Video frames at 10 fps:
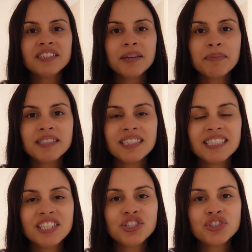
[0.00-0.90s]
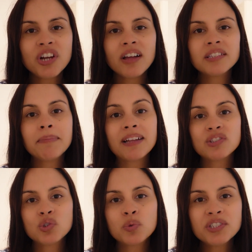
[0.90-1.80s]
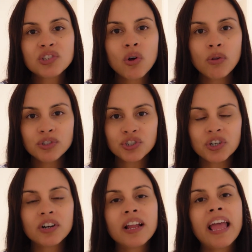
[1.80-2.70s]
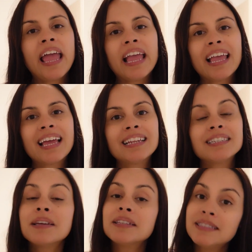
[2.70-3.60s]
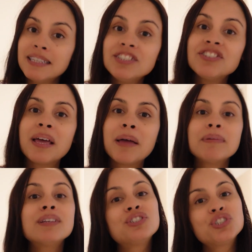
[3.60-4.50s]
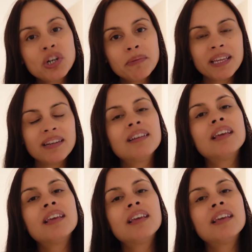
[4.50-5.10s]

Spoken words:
tip is to teach your child about Swiss culture and teach them German.